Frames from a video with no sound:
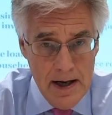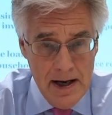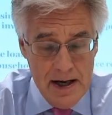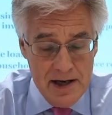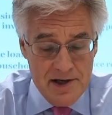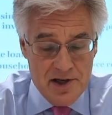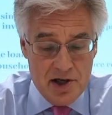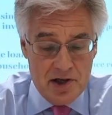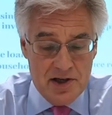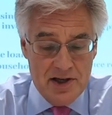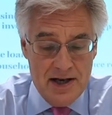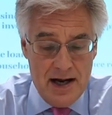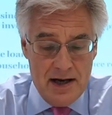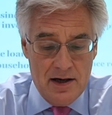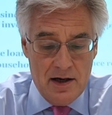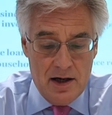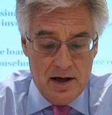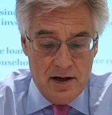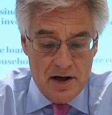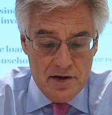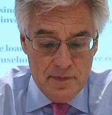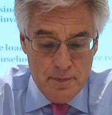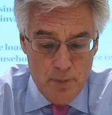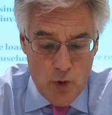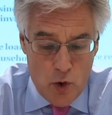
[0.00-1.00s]
It's
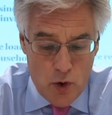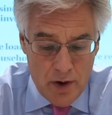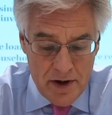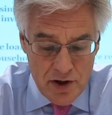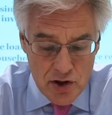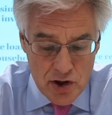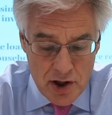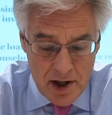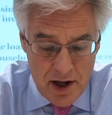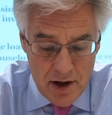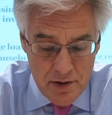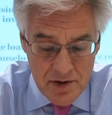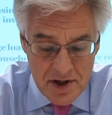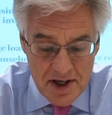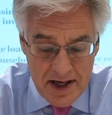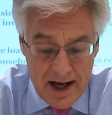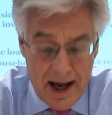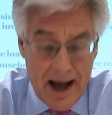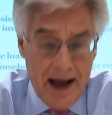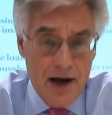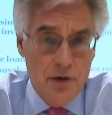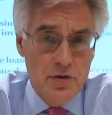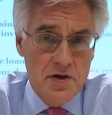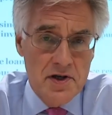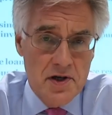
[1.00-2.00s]
extended as mortgage loans to
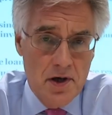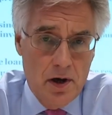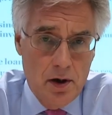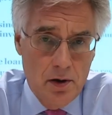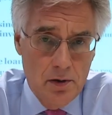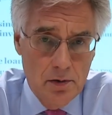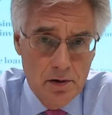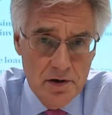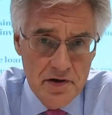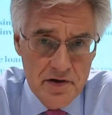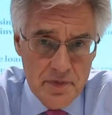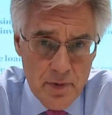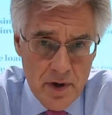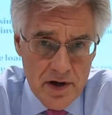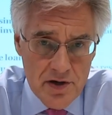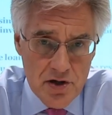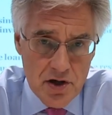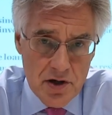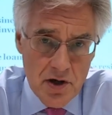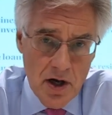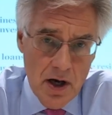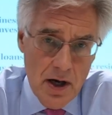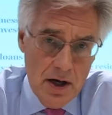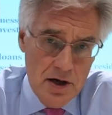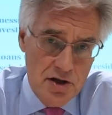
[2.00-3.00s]
households,
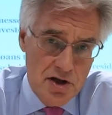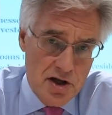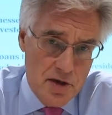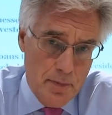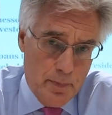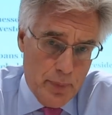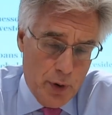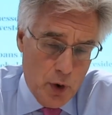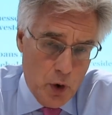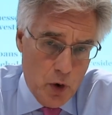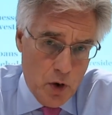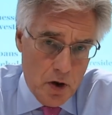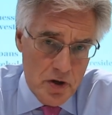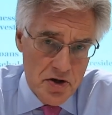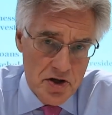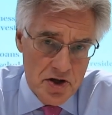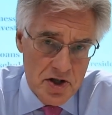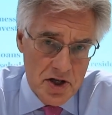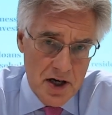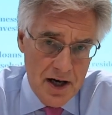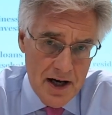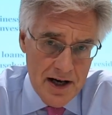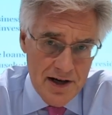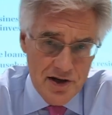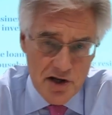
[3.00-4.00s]
which
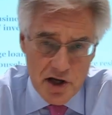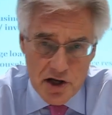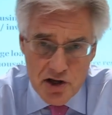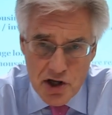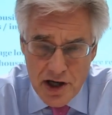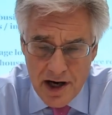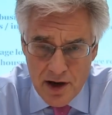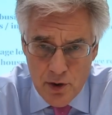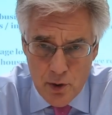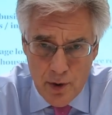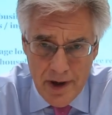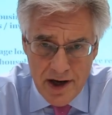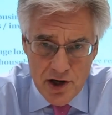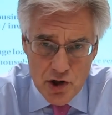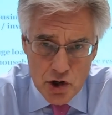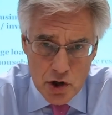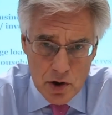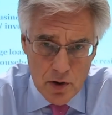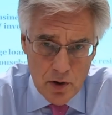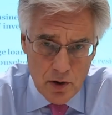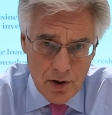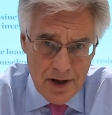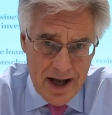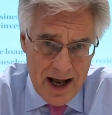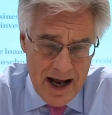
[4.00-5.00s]
supports
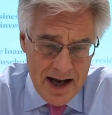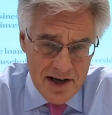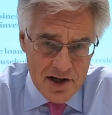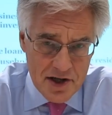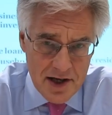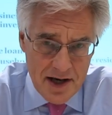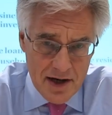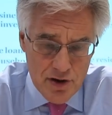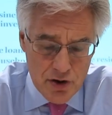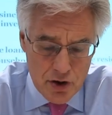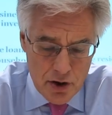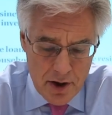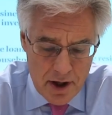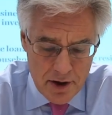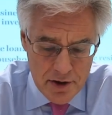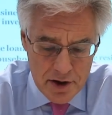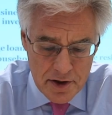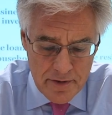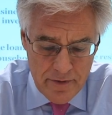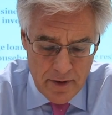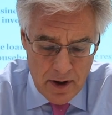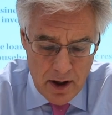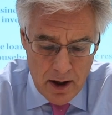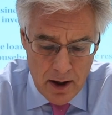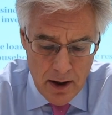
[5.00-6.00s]
intergenerational asset
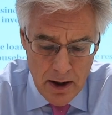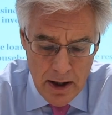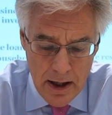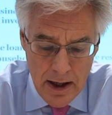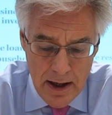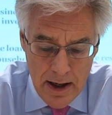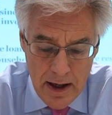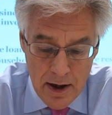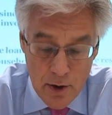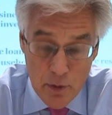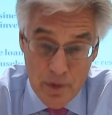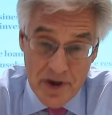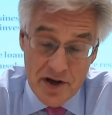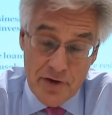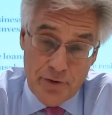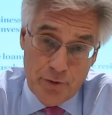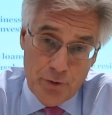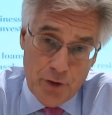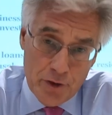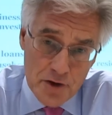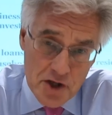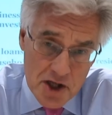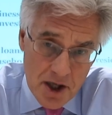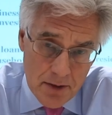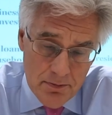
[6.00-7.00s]
transfer, which
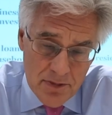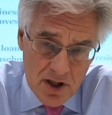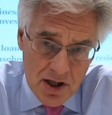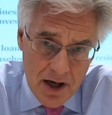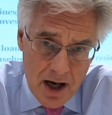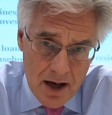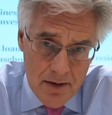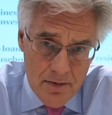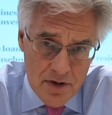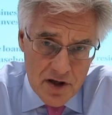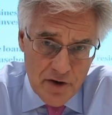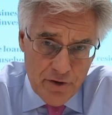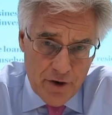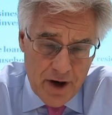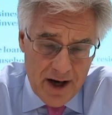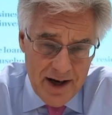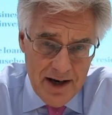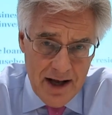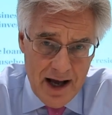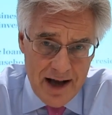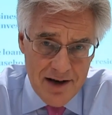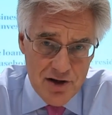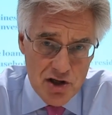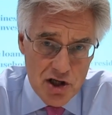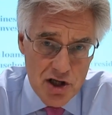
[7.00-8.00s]
for sometimes
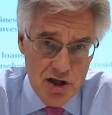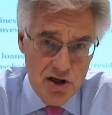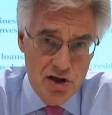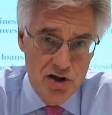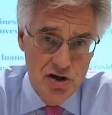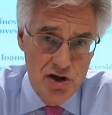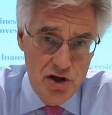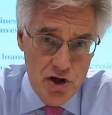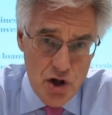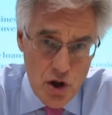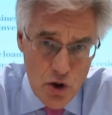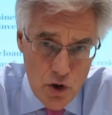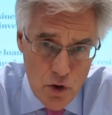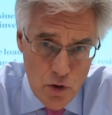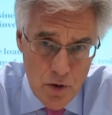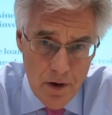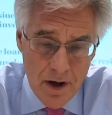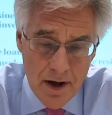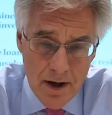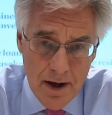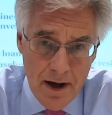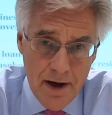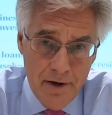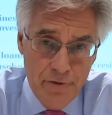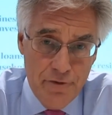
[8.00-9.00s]
finances new
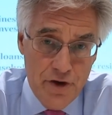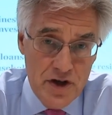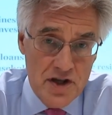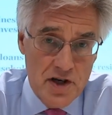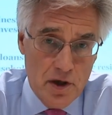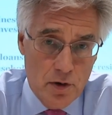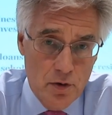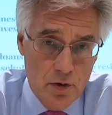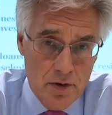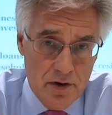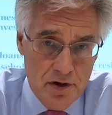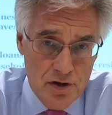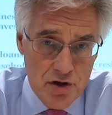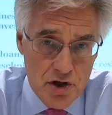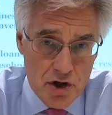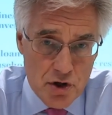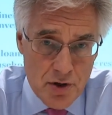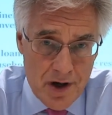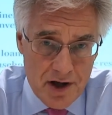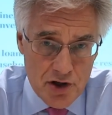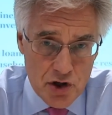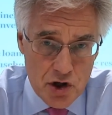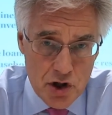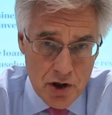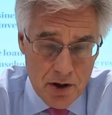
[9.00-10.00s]
physical
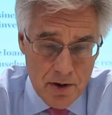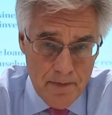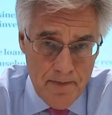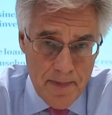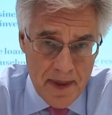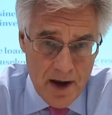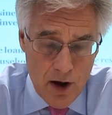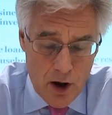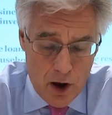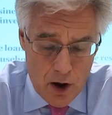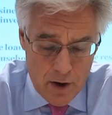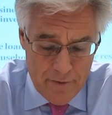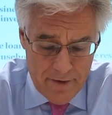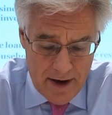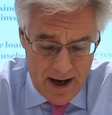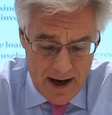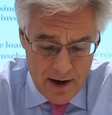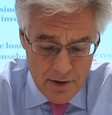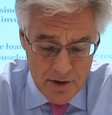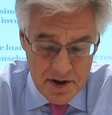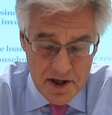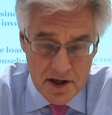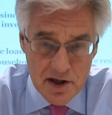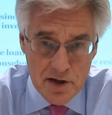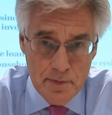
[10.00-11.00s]
construction of
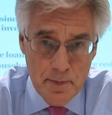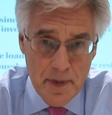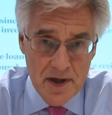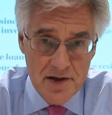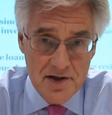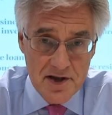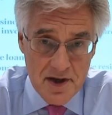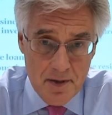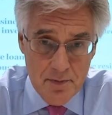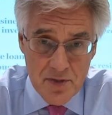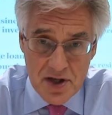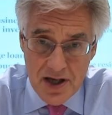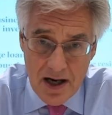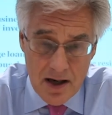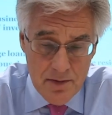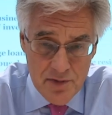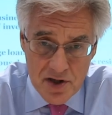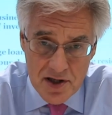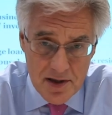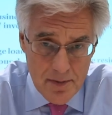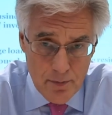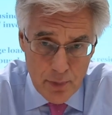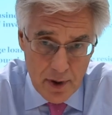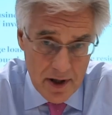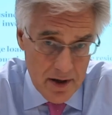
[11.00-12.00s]
houses, but sometimes
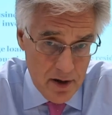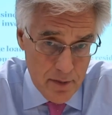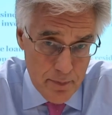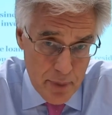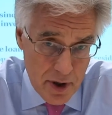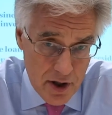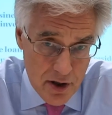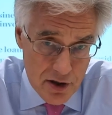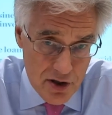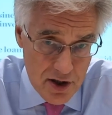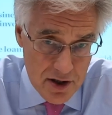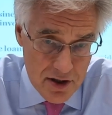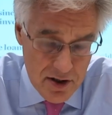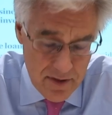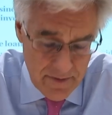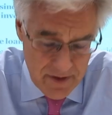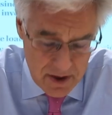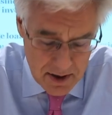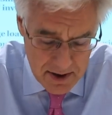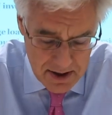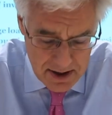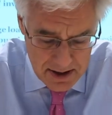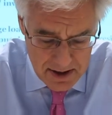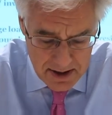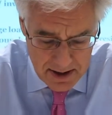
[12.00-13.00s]
simply the purchase of
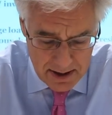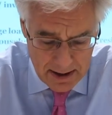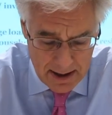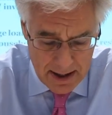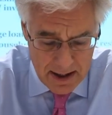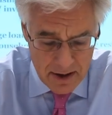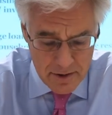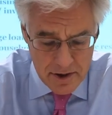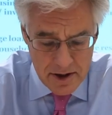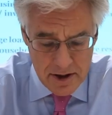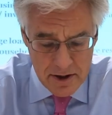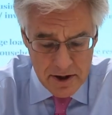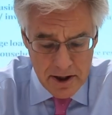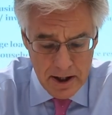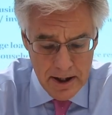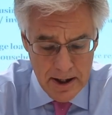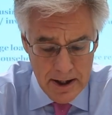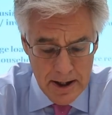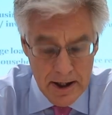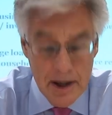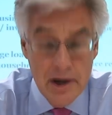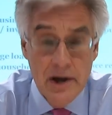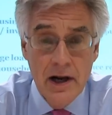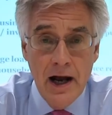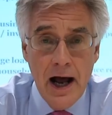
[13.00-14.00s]
existing houses.
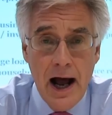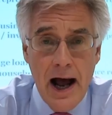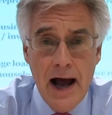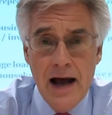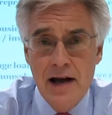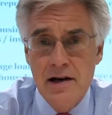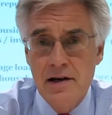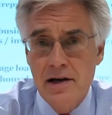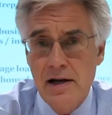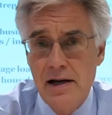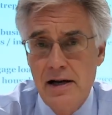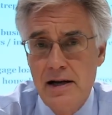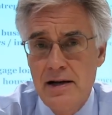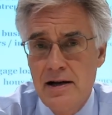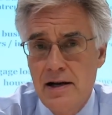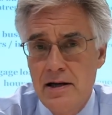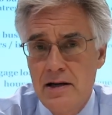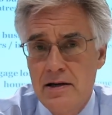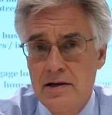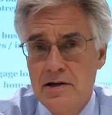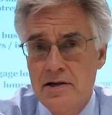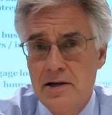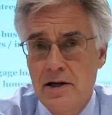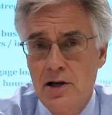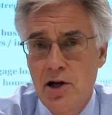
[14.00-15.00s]
And it
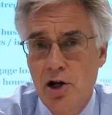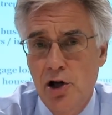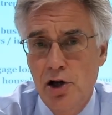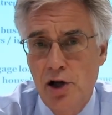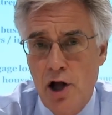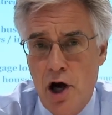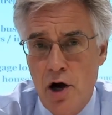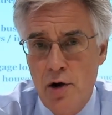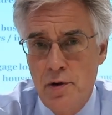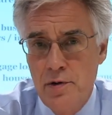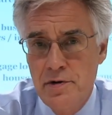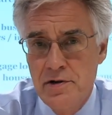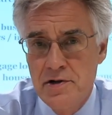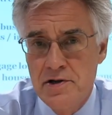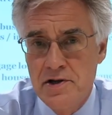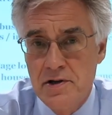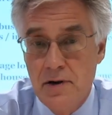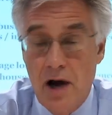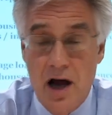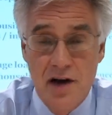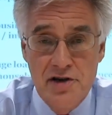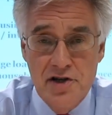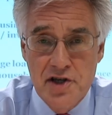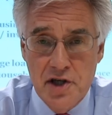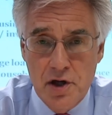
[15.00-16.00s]
is loans,
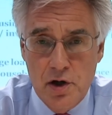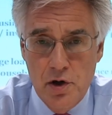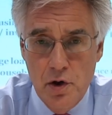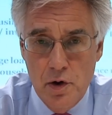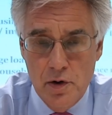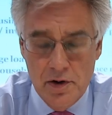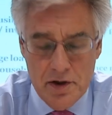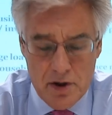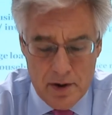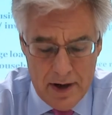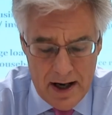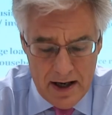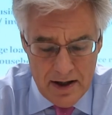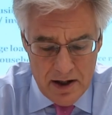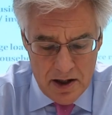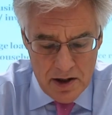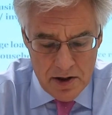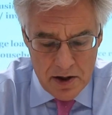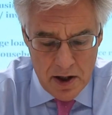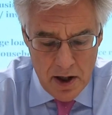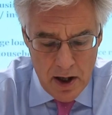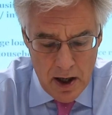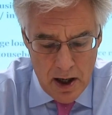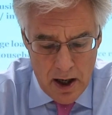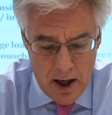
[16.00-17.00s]
unsecured
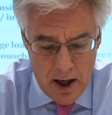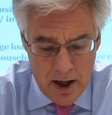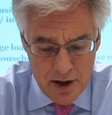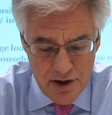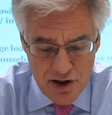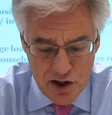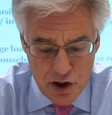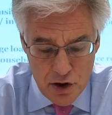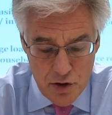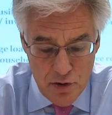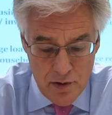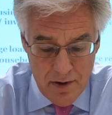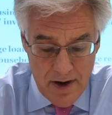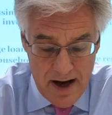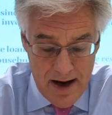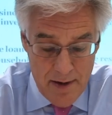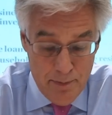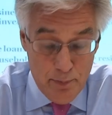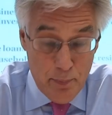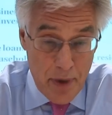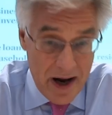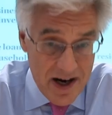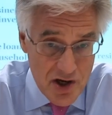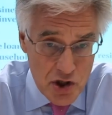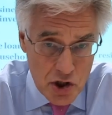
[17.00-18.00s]
credit, to
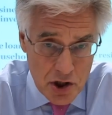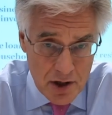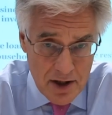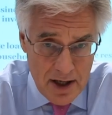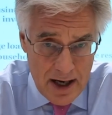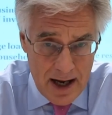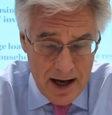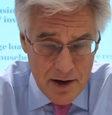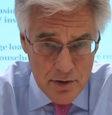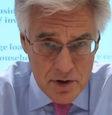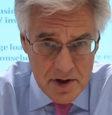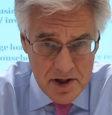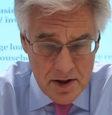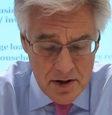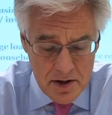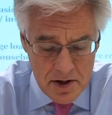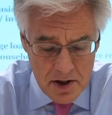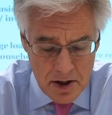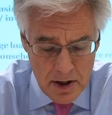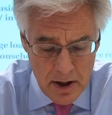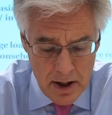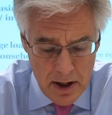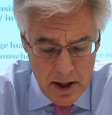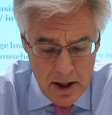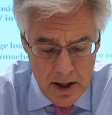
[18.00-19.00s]
impatient
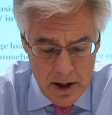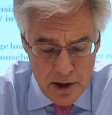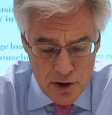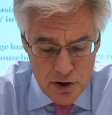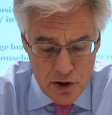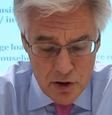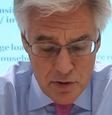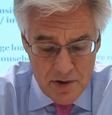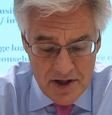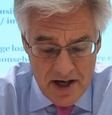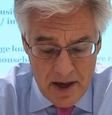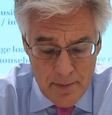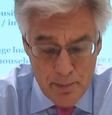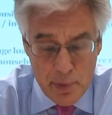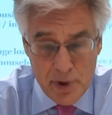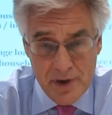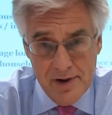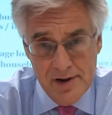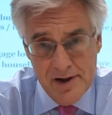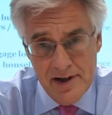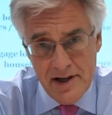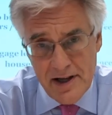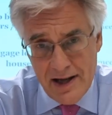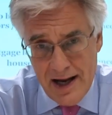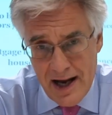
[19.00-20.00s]
houses, to
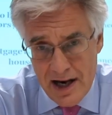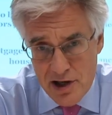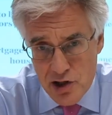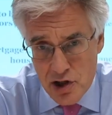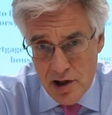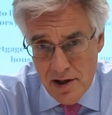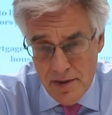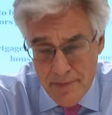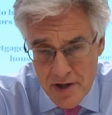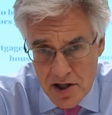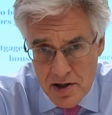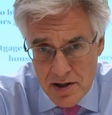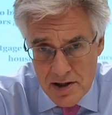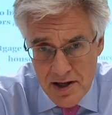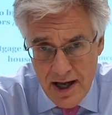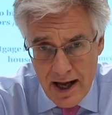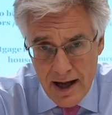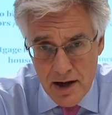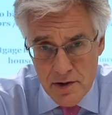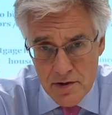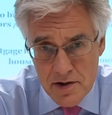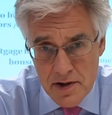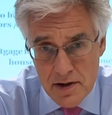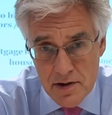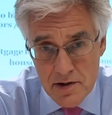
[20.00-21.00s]
temporarily cash-limited
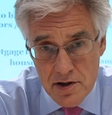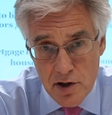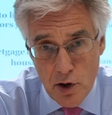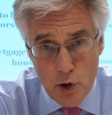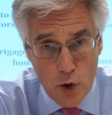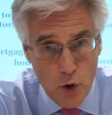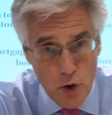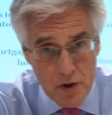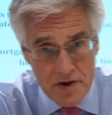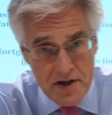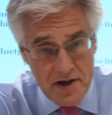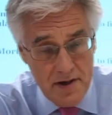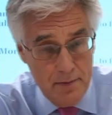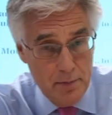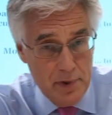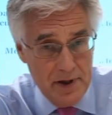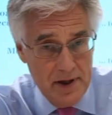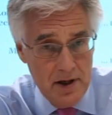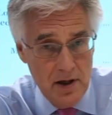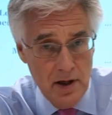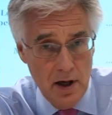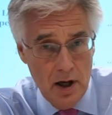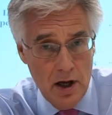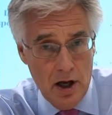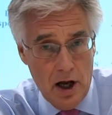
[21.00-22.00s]
houses, or
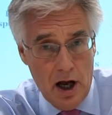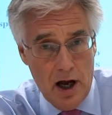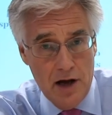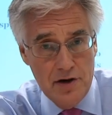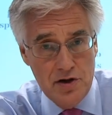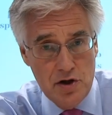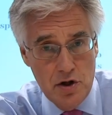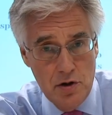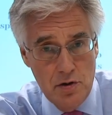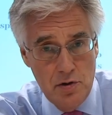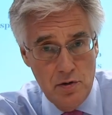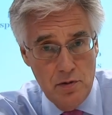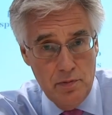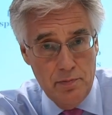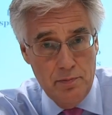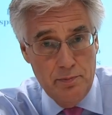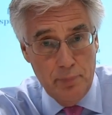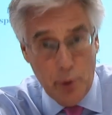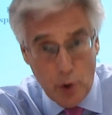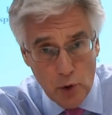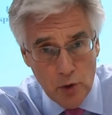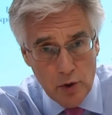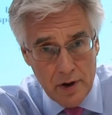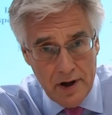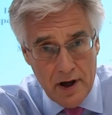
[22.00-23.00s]
simply to
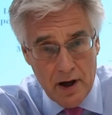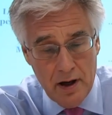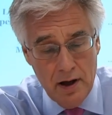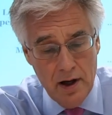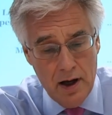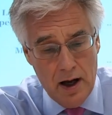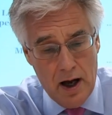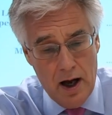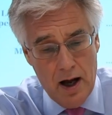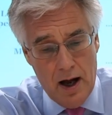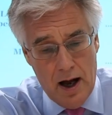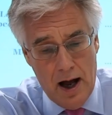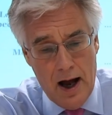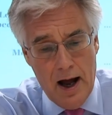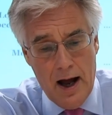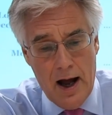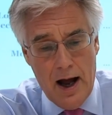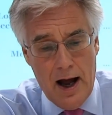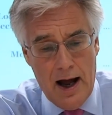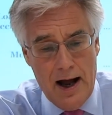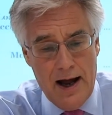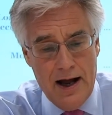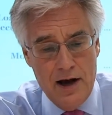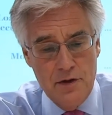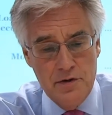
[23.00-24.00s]
poorer
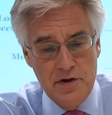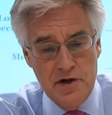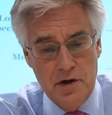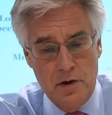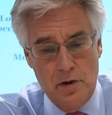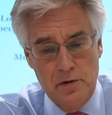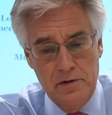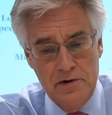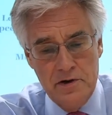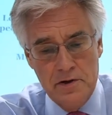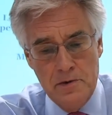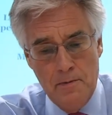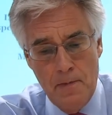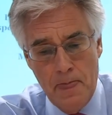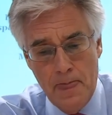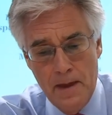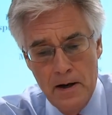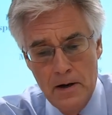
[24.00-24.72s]
households.